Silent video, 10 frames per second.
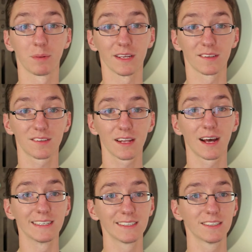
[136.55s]
being said,
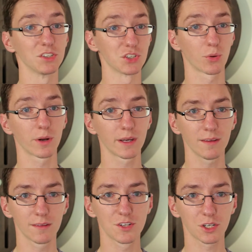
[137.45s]
I did
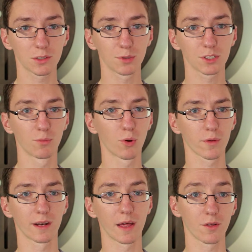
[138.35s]
enjoy The Jungle Book more
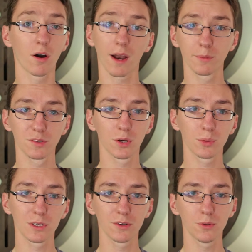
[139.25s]
than I thought I was
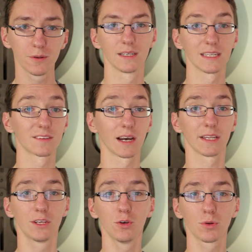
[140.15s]
going to. It's
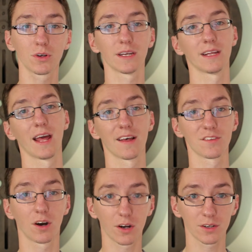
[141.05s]
got humor, it
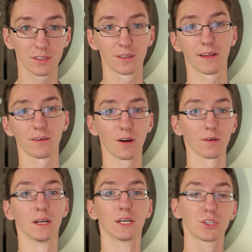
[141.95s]
has heart, there
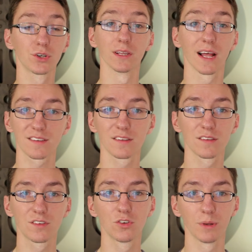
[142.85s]
are good
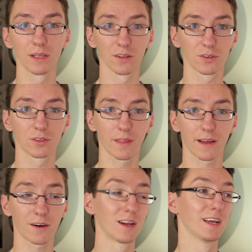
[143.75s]
lessons to be learned
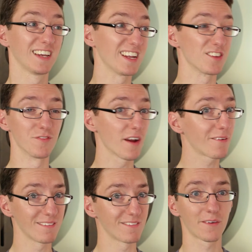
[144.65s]
there, it's
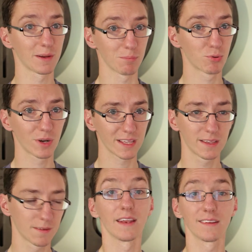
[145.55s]
very, very
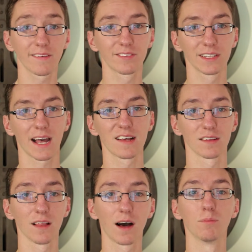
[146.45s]
pretty, and it definitely has a
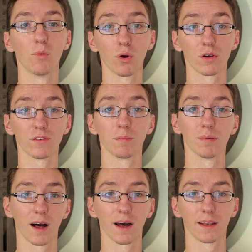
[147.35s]
lot more of a
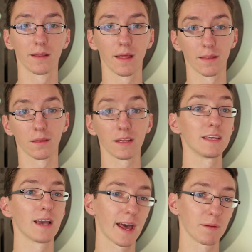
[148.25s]
plot than
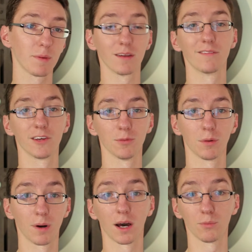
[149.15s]
the animated film
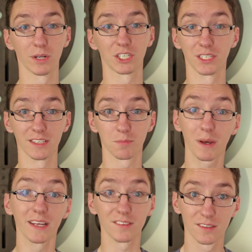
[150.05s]
upon which it is
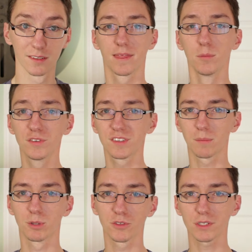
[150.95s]
based. The movie's
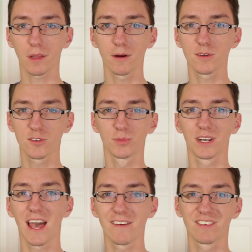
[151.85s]
not perfect though, so I'm
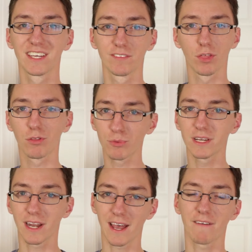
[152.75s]
gonna have to give it
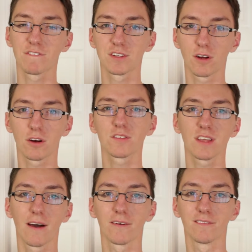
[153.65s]
3.5 stars
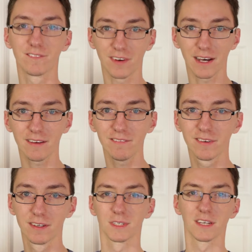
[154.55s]
out of
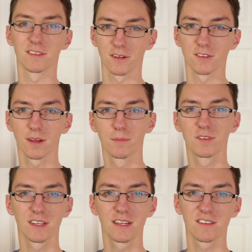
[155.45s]
5, because there are some
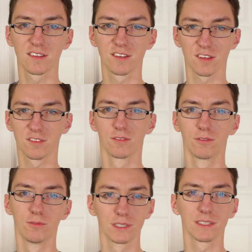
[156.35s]
scenes that just
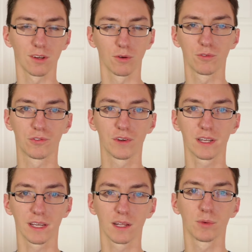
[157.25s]
really don't
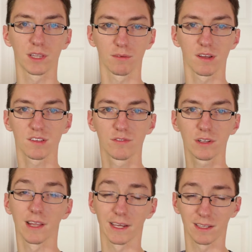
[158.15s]
fit in with the rest of
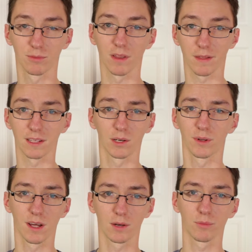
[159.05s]
it, like the thing
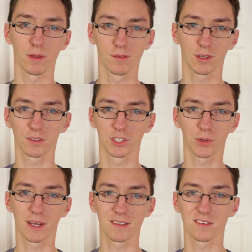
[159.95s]
going on with Scarlett
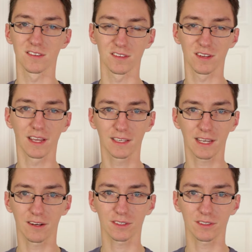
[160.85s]
Johansson's Snake
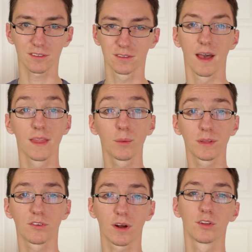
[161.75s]
character. And then when
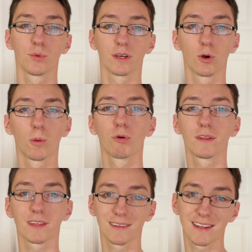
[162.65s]
they try to
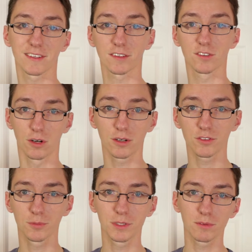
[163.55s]
incorporate the classic songs
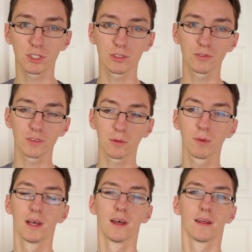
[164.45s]
from the original
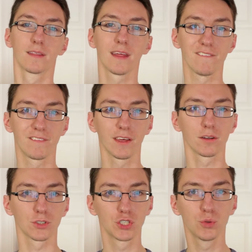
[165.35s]
film, they
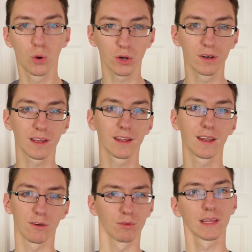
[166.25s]
feel shoehorned in
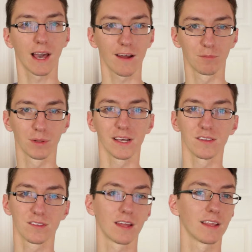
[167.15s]
and really out of
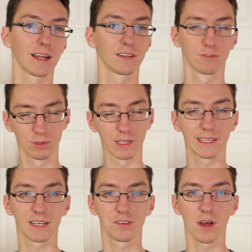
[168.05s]
place, and that really
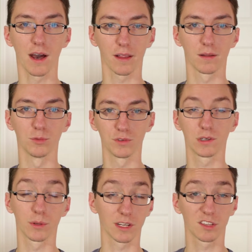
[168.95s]
kicks you out of the movie-going